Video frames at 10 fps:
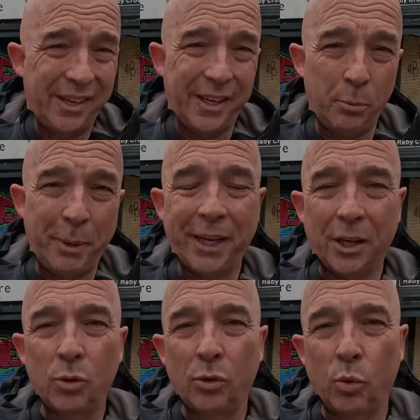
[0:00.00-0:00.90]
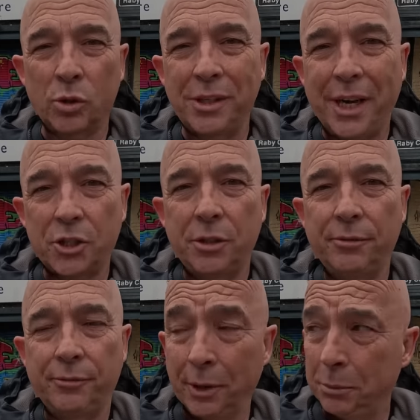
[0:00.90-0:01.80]
Now, Byker Grove wasn't actually
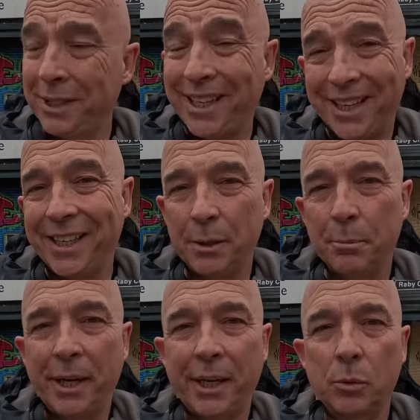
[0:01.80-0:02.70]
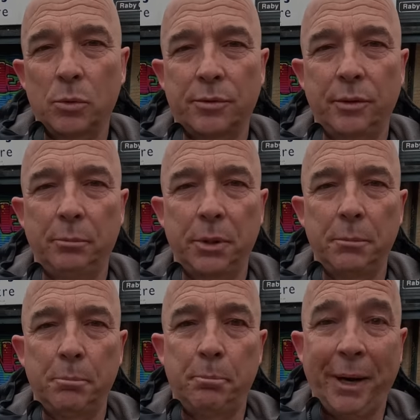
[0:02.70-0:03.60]
filmed here in Byker, it was filmed
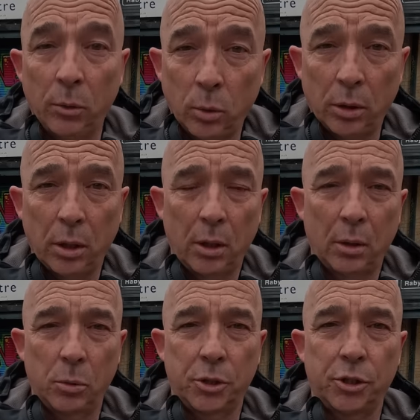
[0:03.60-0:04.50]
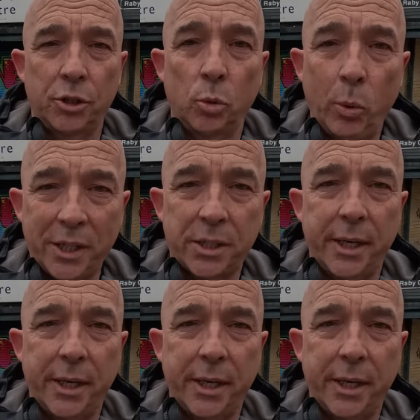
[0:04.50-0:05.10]
in Benwell, which is in the West